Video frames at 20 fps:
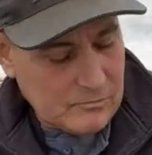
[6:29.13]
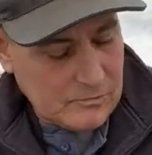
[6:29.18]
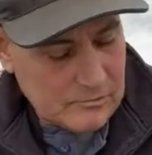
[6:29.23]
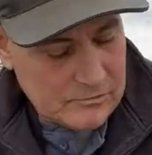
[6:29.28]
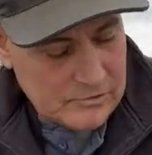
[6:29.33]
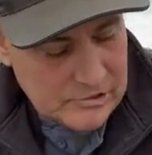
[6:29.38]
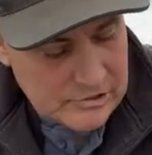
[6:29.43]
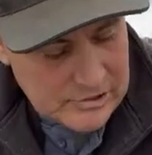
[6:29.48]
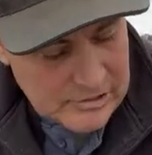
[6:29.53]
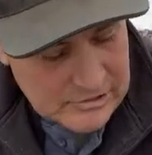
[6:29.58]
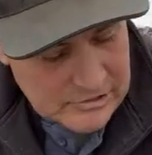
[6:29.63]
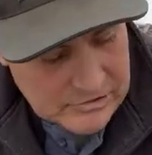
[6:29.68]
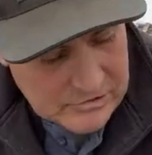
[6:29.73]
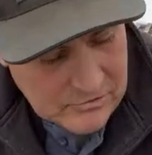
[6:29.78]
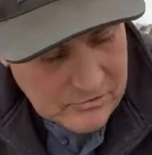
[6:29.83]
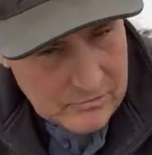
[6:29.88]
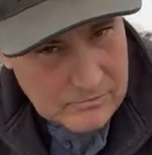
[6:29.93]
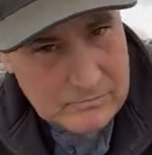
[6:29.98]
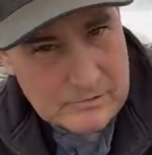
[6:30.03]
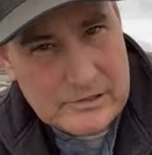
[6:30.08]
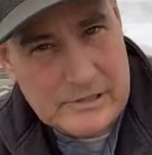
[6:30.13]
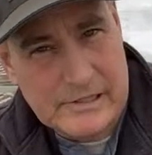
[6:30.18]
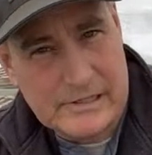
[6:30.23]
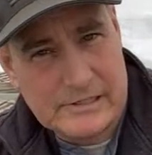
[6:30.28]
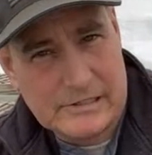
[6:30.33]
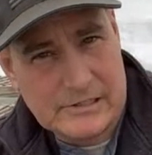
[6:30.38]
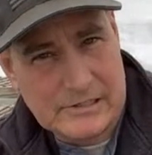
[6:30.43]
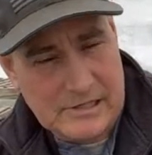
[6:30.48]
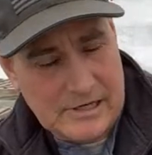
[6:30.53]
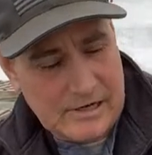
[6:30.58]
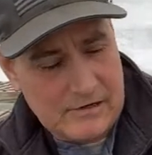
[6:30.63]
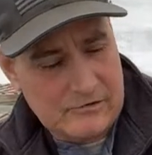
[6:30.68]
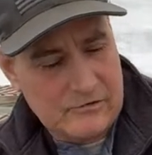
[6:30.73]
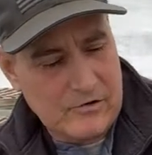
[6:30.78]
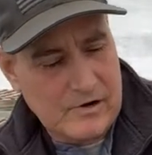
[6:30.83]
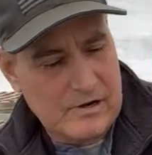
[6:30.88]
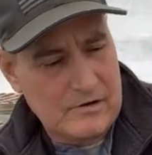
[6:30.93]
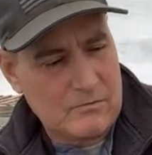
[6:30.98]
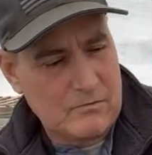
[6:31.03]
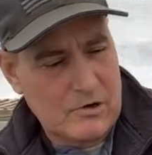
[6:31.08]
we'll just get started with this, and I'll
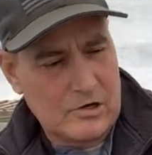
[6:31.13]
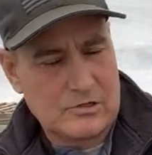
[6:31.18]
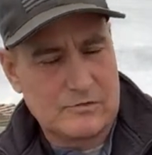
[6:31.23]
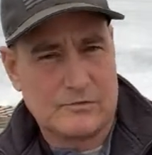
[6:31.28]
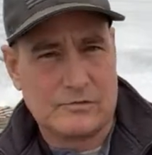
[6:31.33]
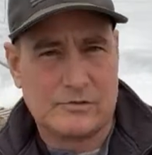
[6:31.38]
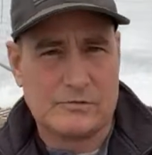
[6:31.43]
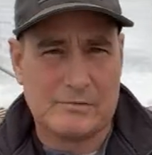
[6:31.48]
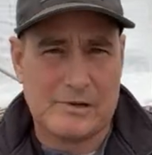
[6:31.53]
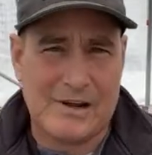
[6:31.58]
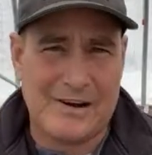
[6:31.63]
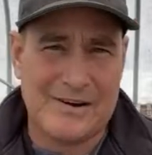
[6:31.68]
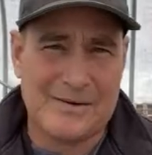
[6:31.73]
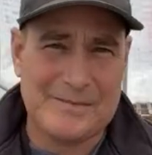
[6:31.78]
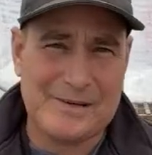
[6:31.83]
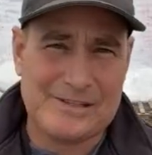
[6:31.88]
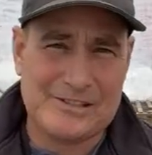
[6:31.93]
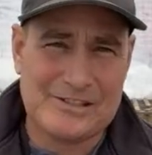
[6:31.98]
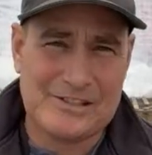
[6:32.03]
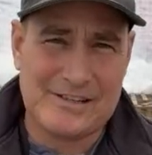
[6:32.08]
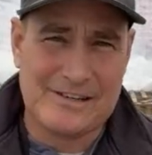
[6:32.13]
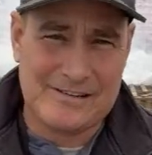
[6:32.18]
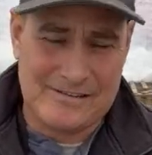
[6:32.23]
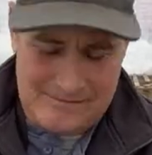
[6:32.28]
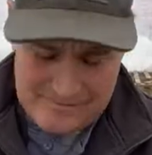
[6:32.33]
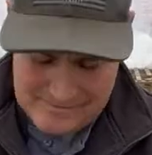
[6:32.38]
try to watch for some comments there.